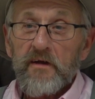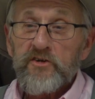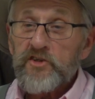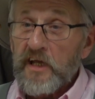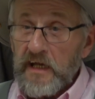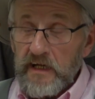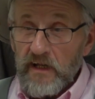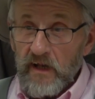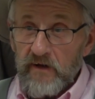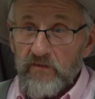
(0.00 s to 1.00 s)
city
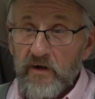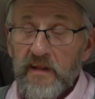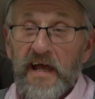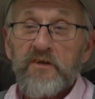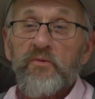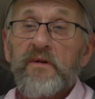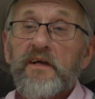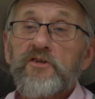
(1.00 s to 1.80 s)
delivery, and that's when they